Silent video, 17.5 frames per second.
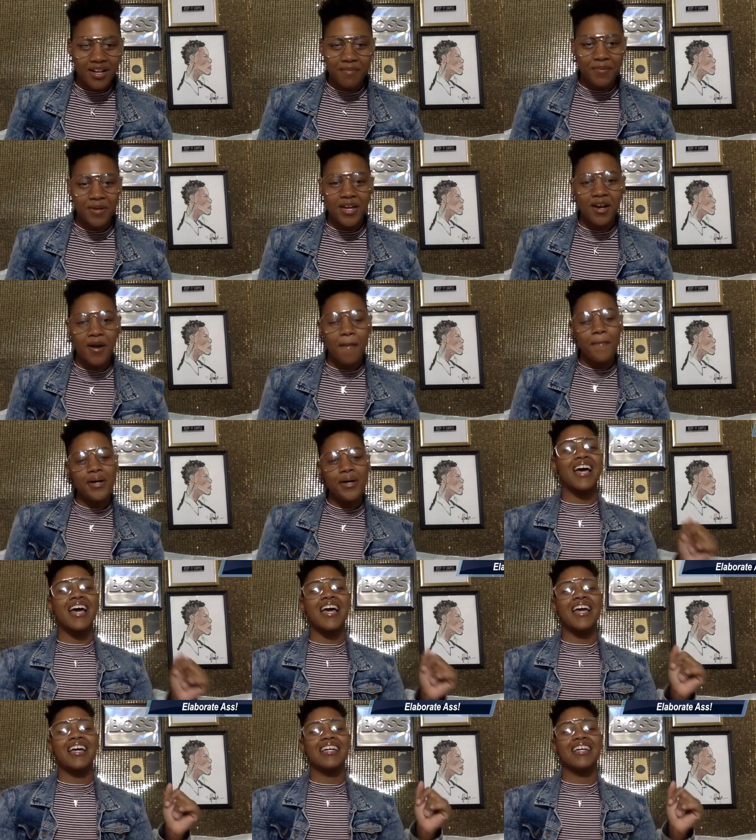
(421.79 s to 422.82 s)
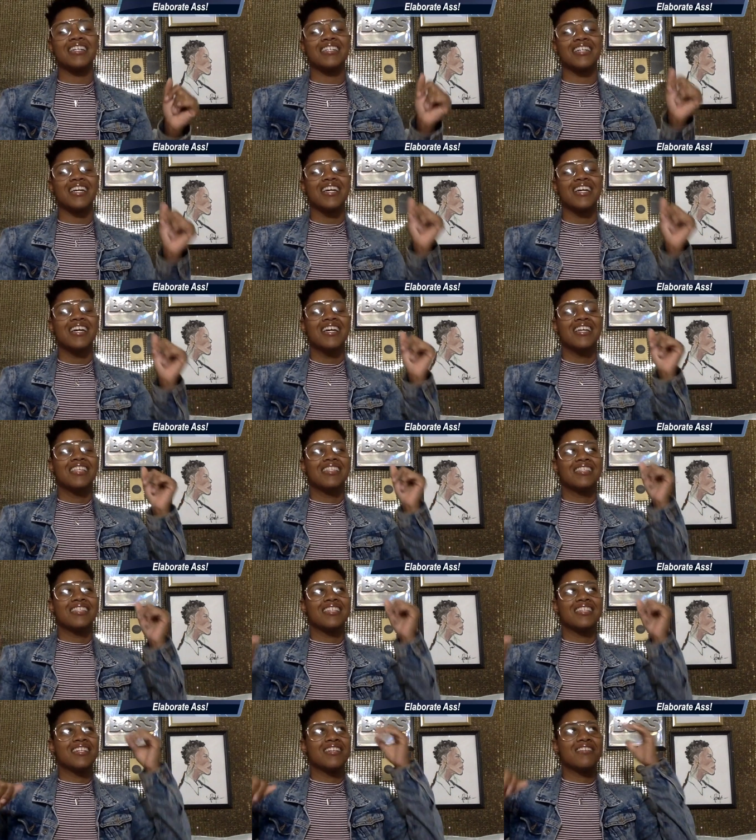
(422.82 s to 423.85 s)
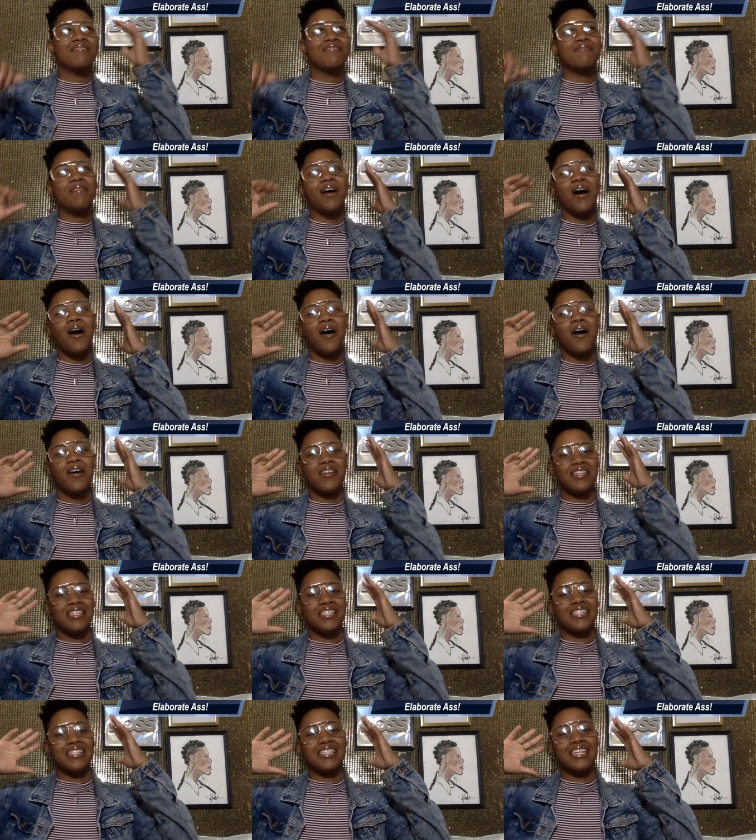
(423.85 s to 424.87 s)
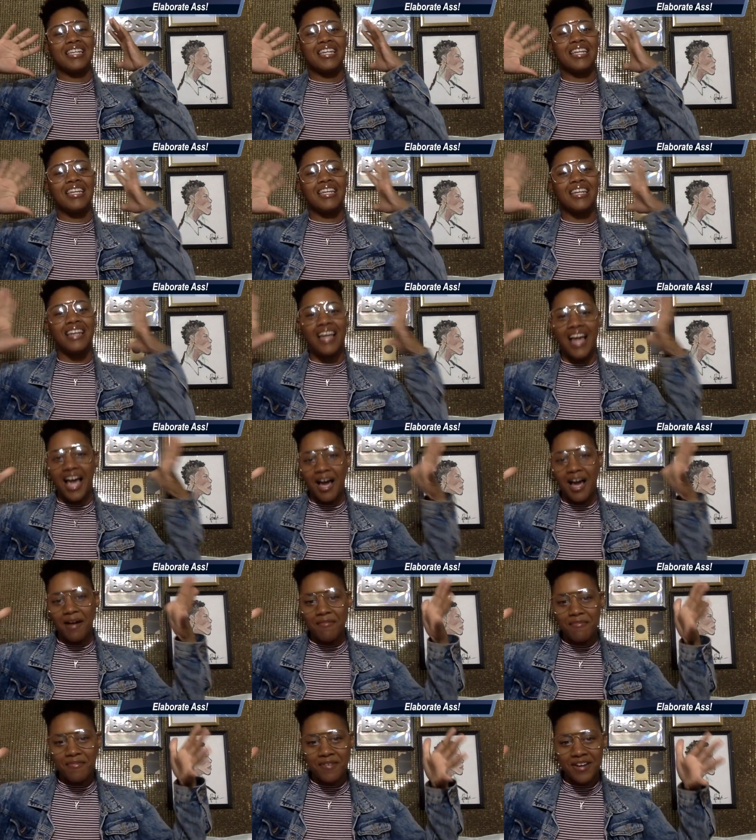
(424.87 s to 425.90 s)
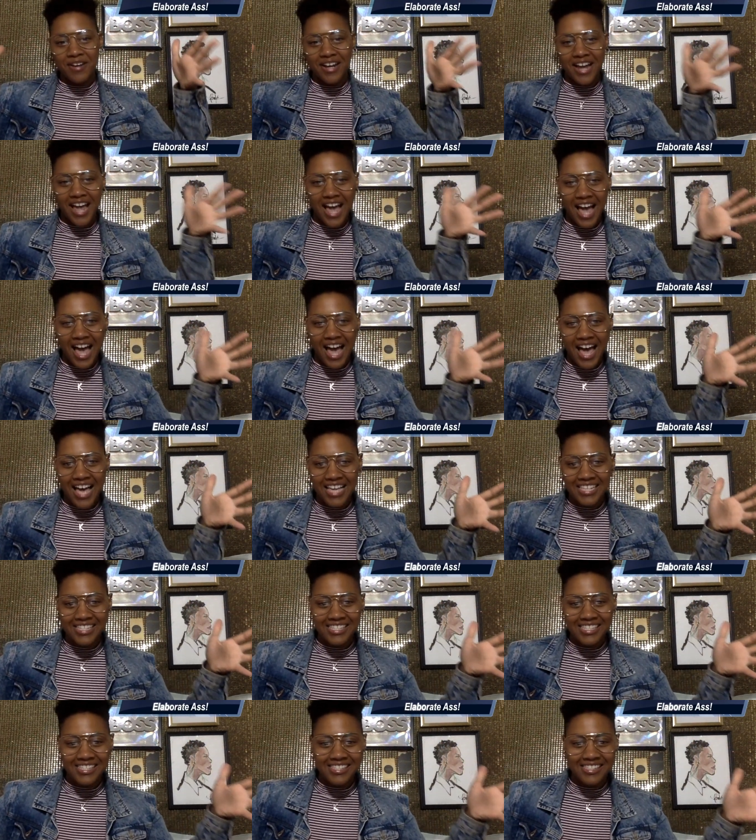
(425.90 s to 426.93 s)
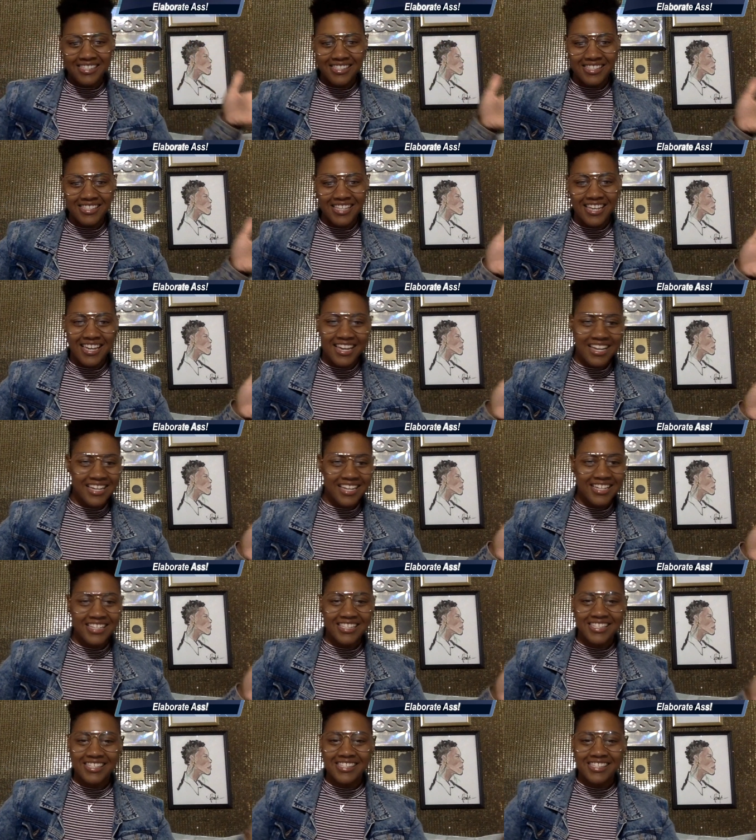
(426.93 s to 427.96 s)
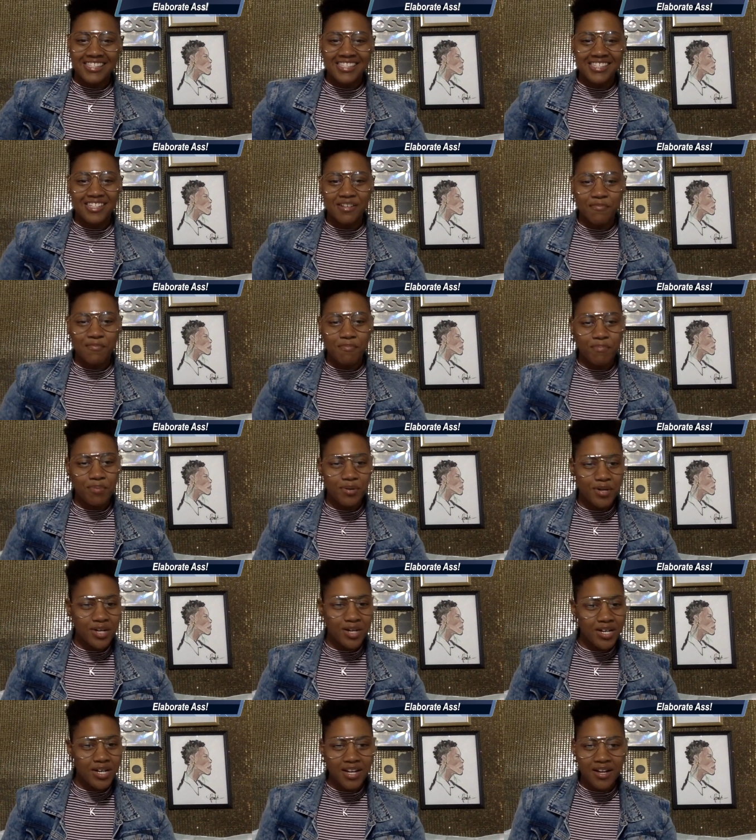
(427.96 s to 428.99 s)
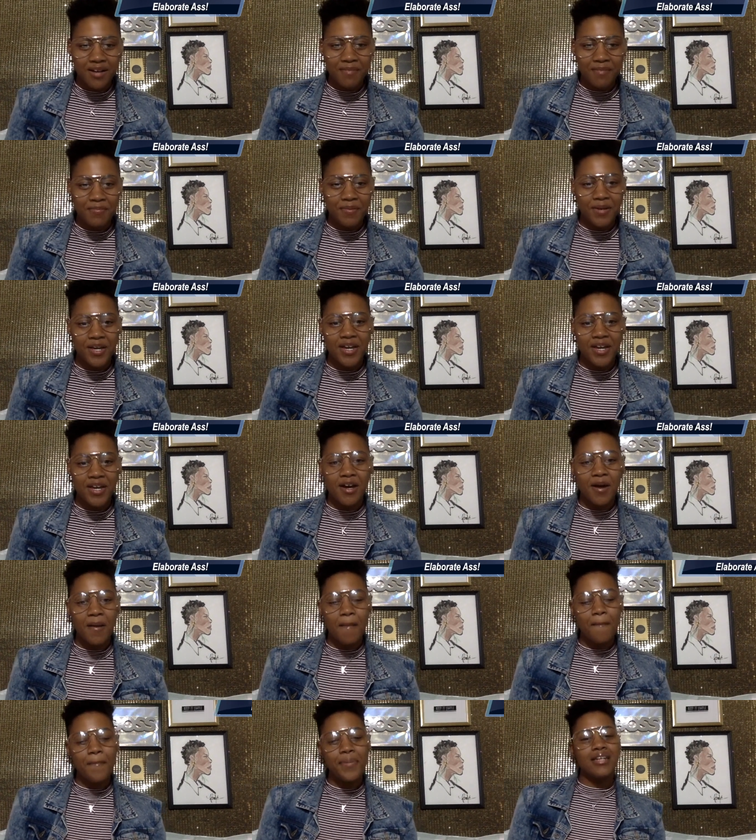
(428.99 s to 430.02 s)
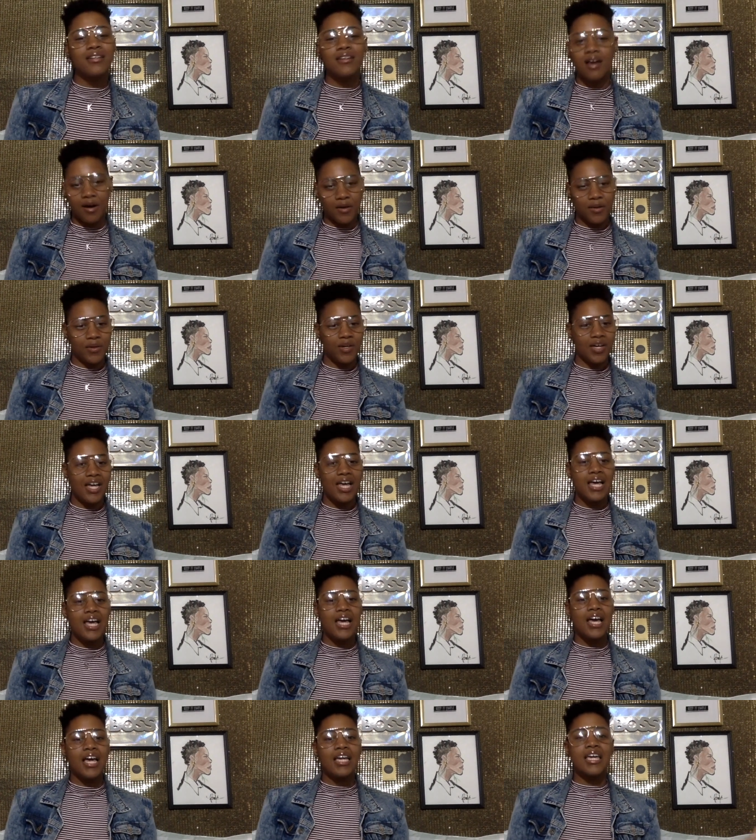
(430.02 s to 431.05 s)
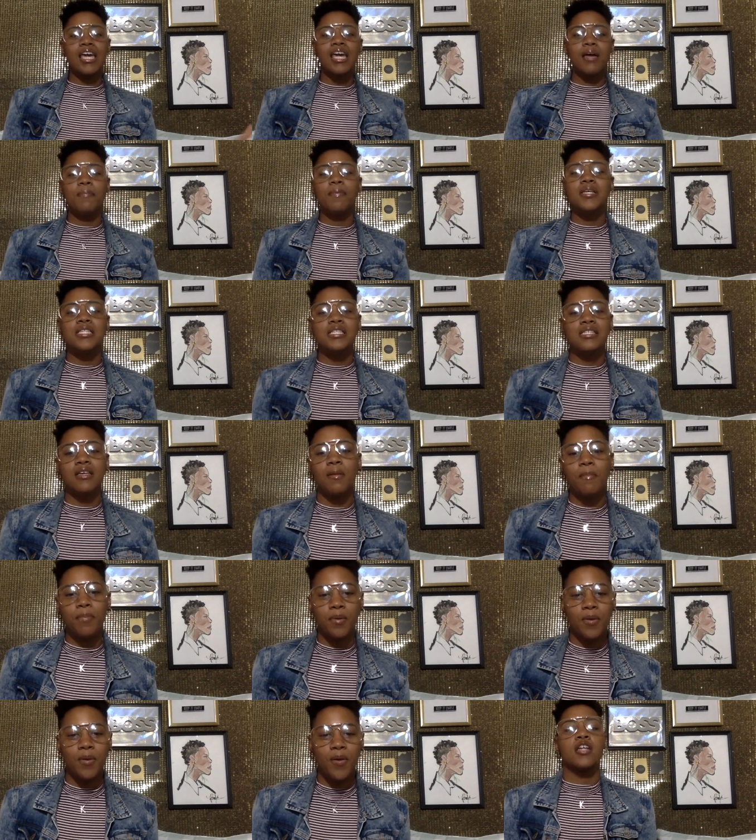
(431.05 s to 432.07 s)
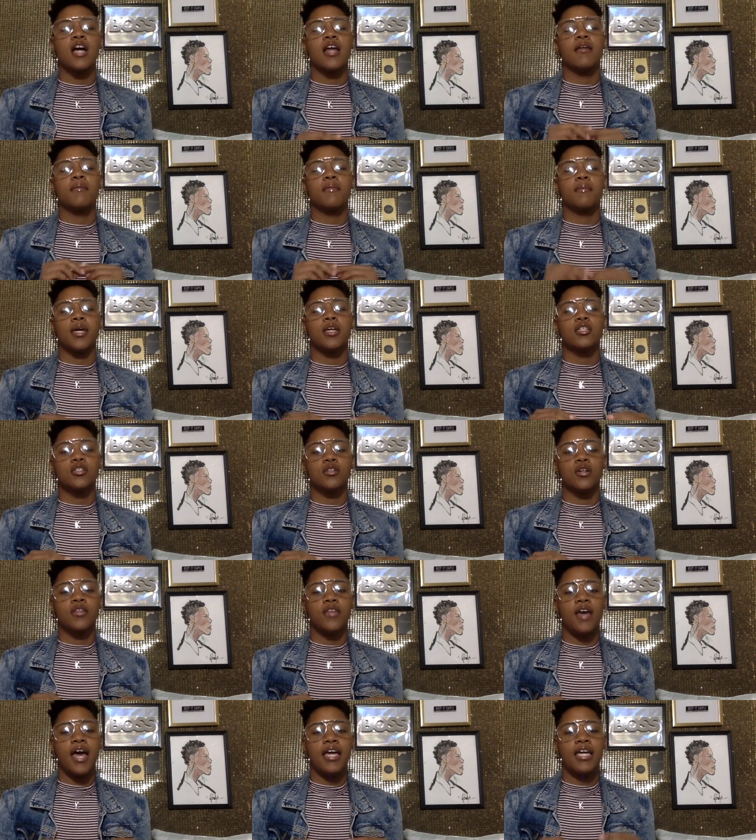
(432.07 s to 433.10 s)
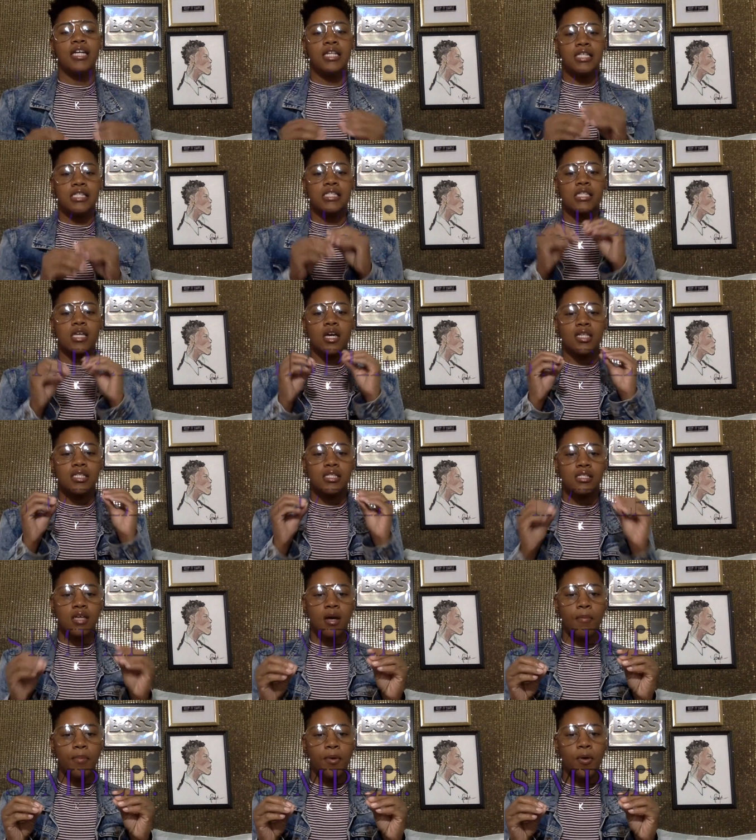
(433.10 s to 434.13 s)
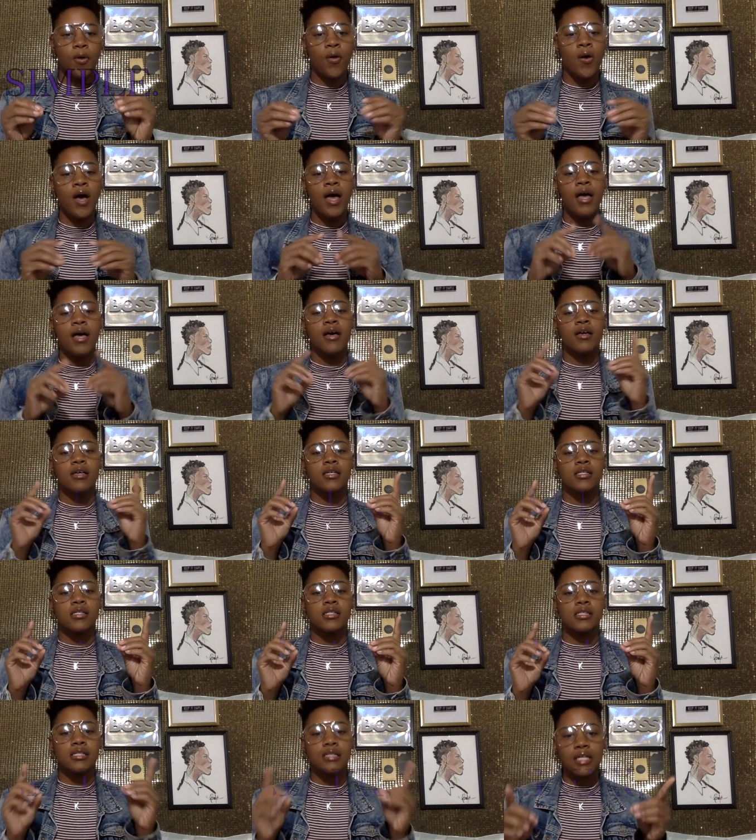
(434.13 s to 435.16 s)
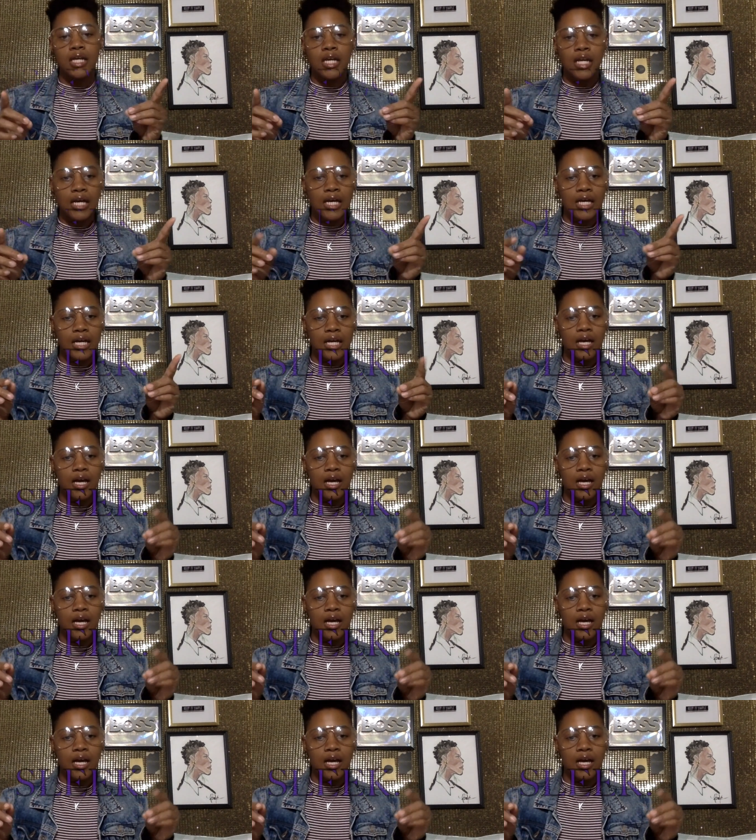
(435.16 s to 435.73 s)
up here. But thinking about all these elaborate ass things to put up here. And no, keep it simple. Try to make sure that it is simple, sleek,